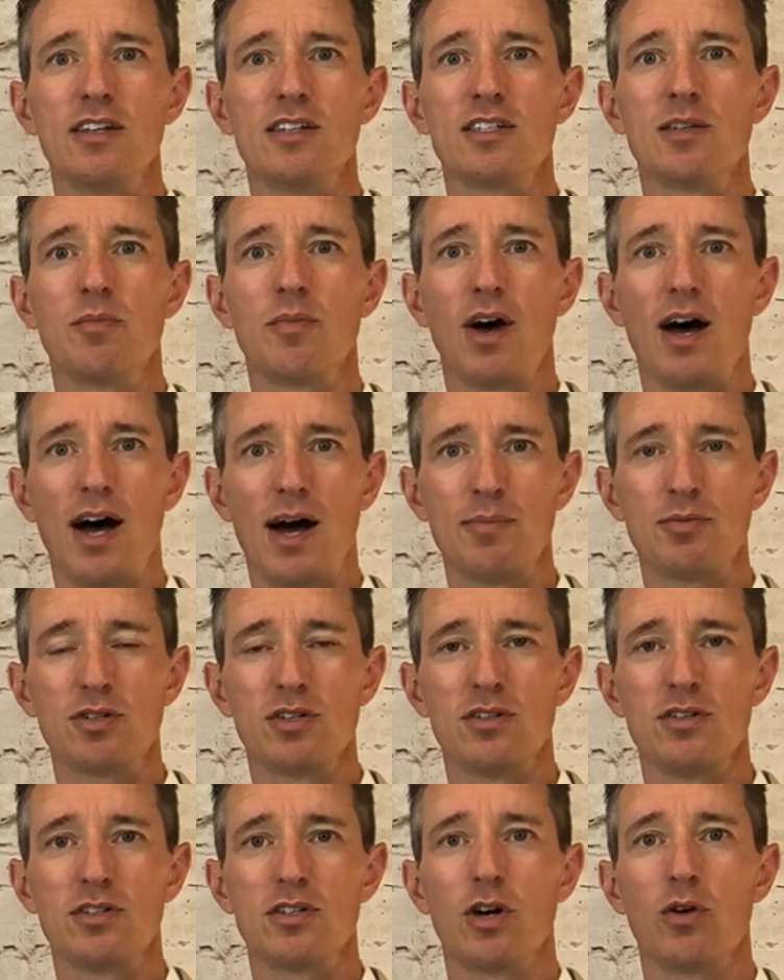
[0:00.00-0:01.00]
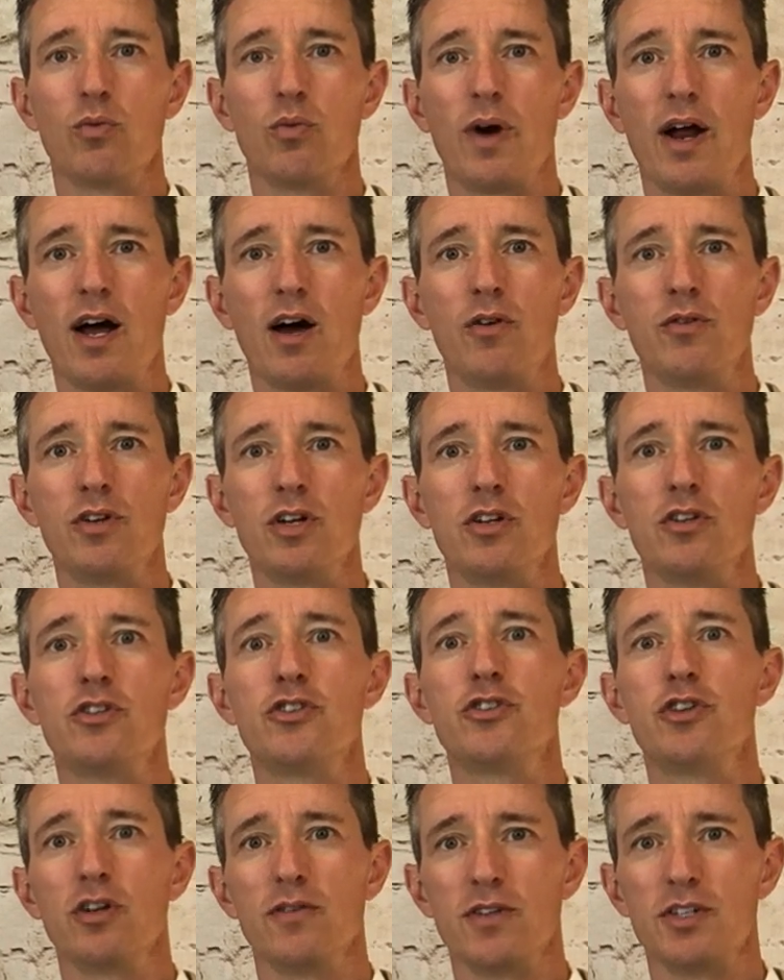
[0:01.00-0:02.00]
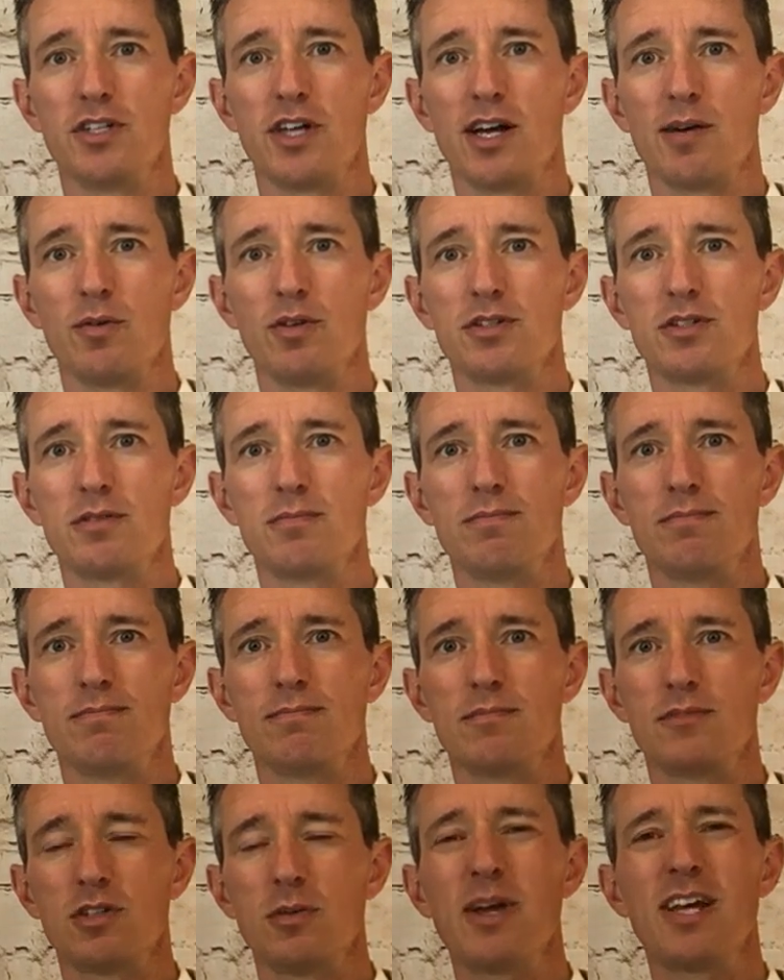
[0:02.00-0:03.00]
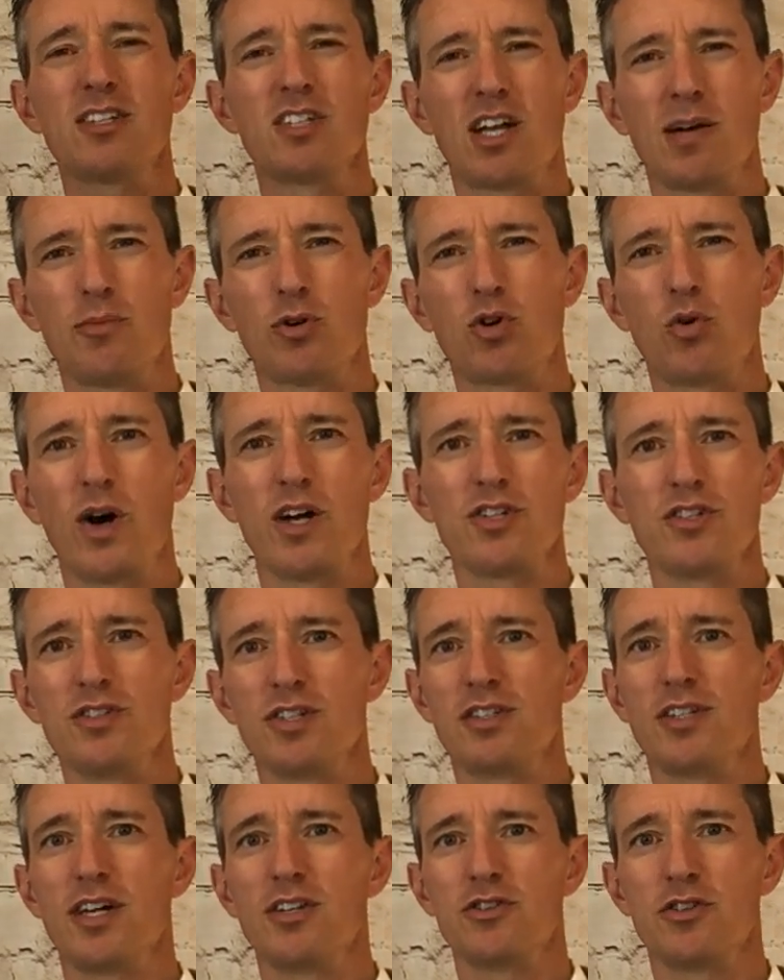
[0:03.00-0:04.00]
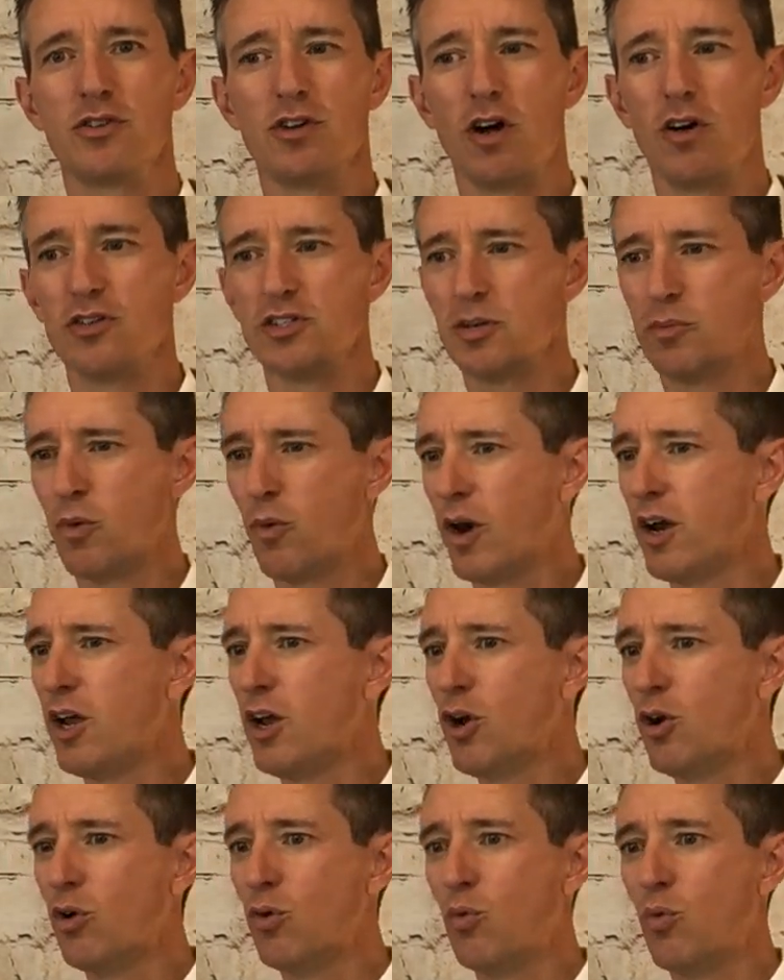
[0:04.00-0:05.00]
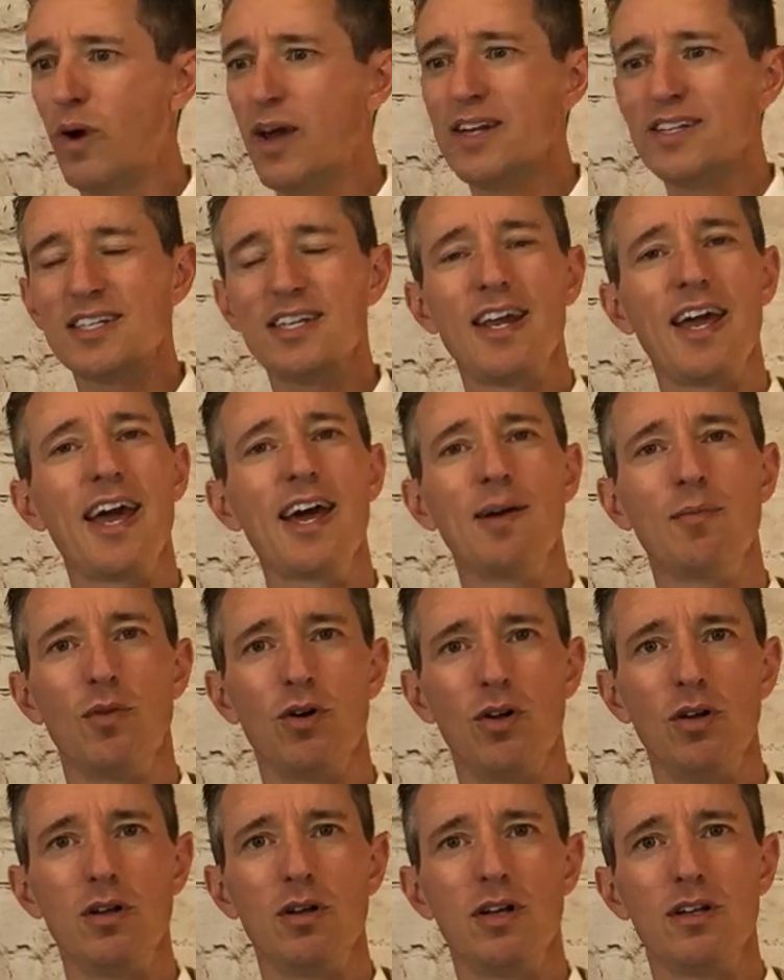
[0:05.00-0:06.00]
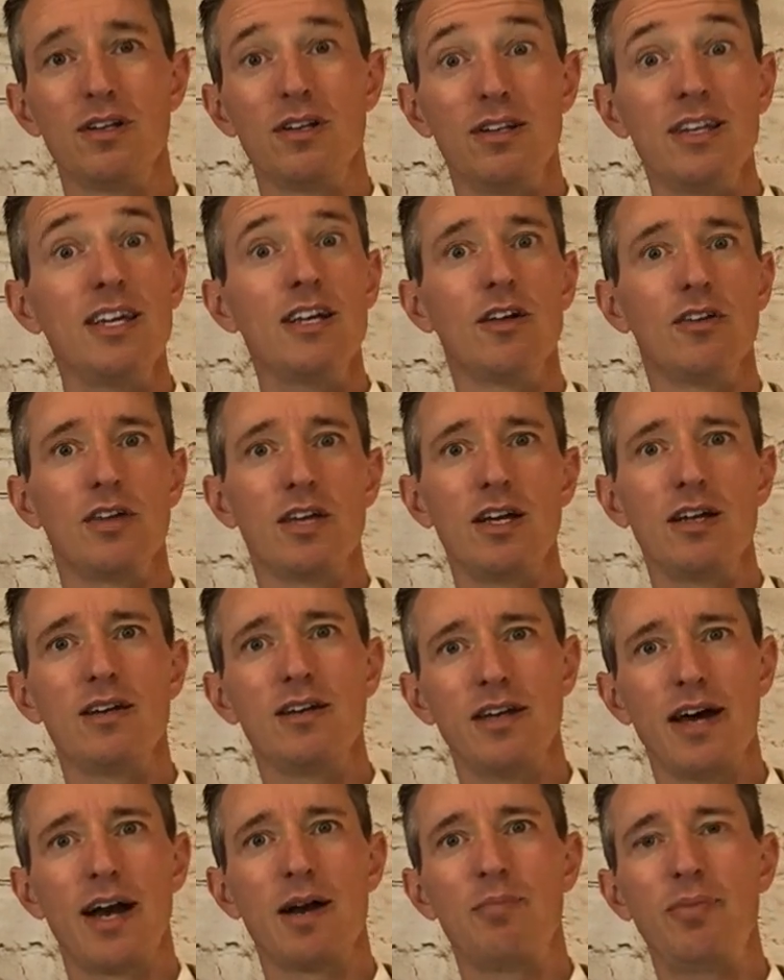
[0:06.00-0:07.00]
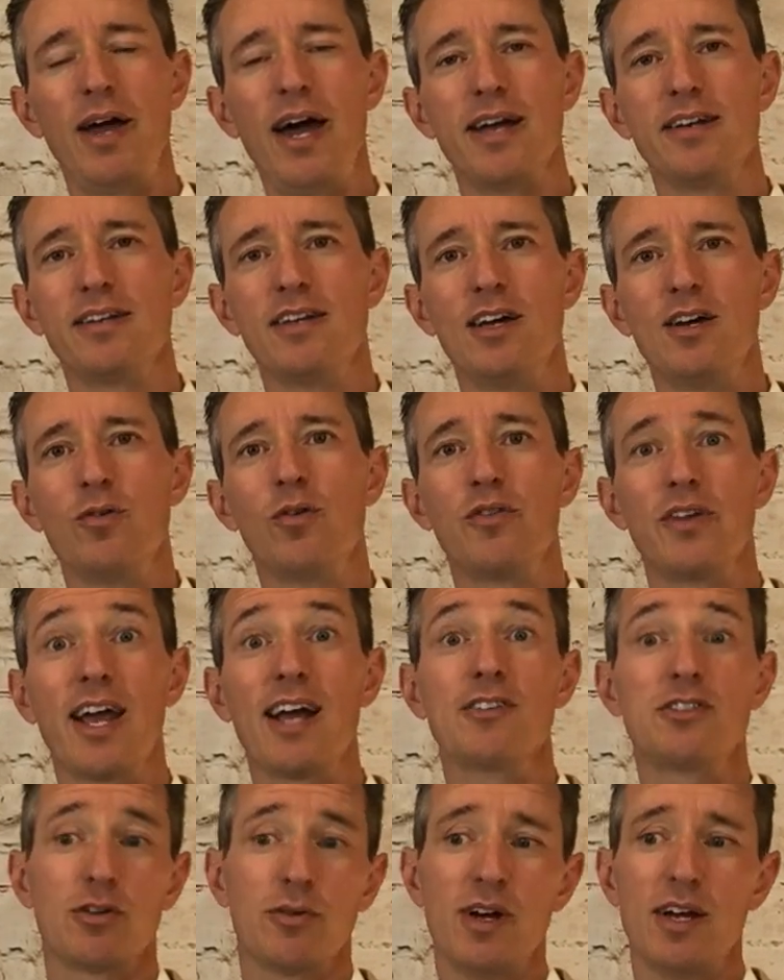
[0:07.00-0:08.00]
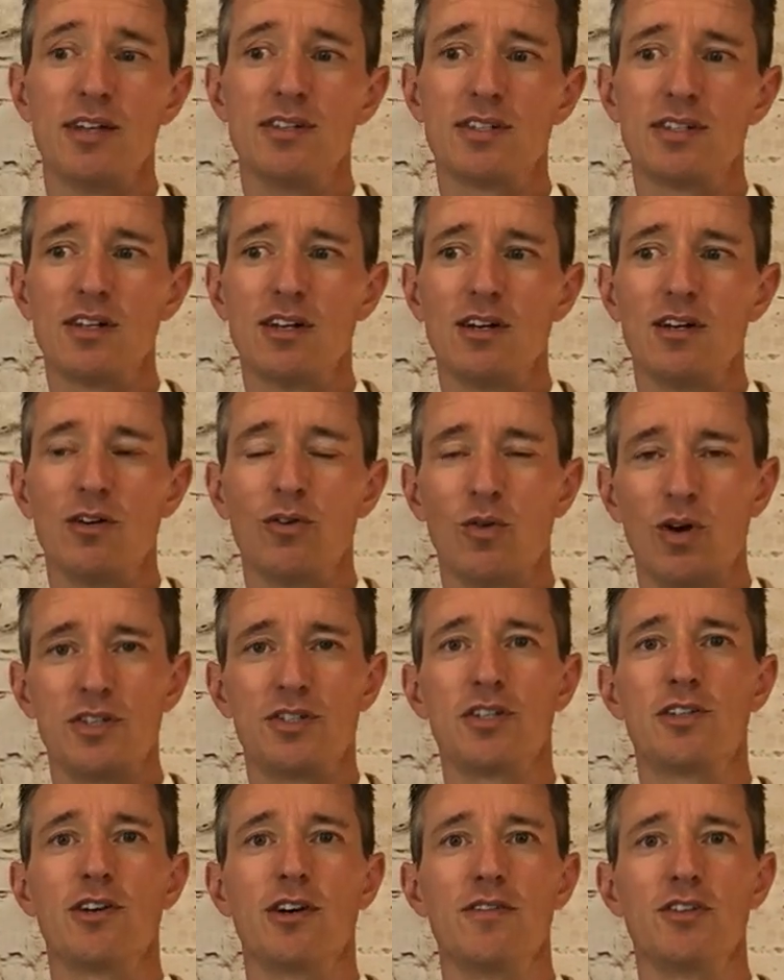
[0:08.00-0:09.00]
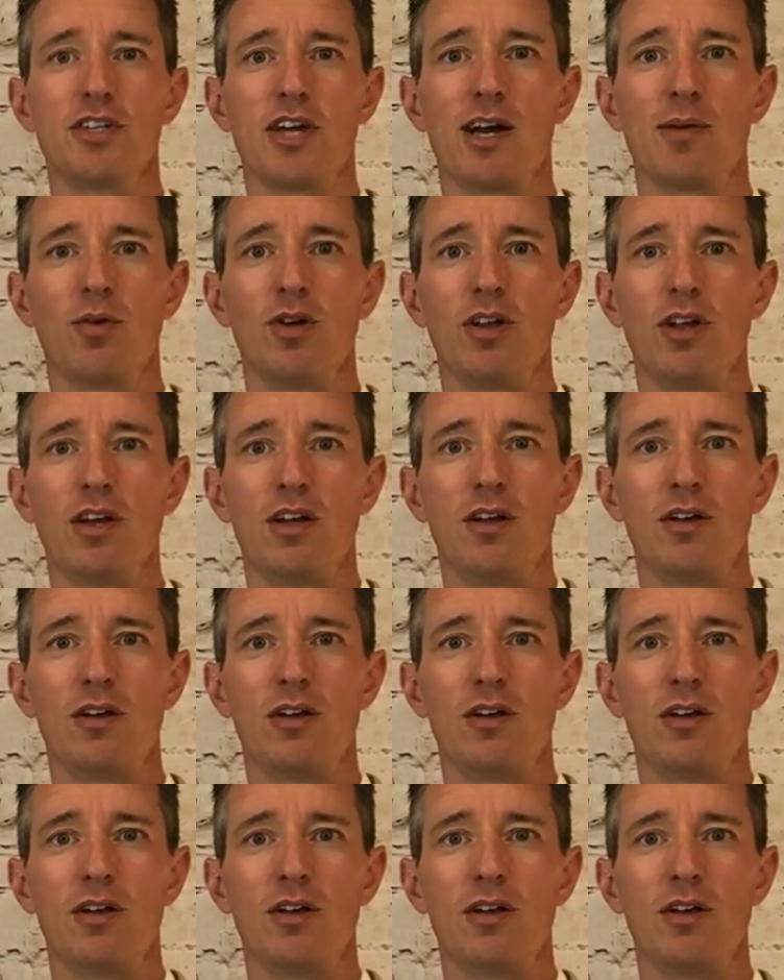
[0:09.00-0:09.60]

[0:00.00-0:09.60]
some options around service animals. So let me ask you a couple questions to test your knowledge. Number one, when is an animal legally not a pet? Well, the answer is when it's a service animal.